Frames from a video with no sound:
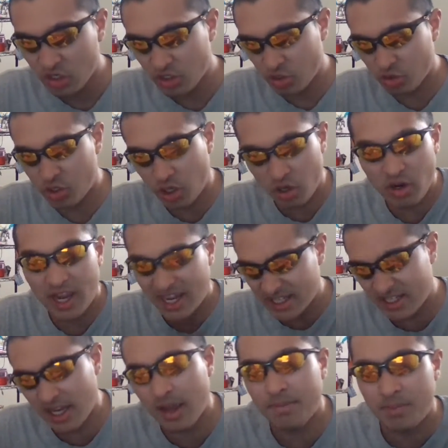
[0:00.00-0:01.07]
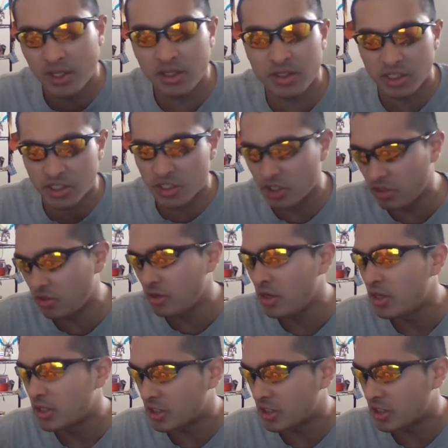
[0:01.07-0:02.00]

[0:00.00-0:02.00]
Jotaro has that ability too.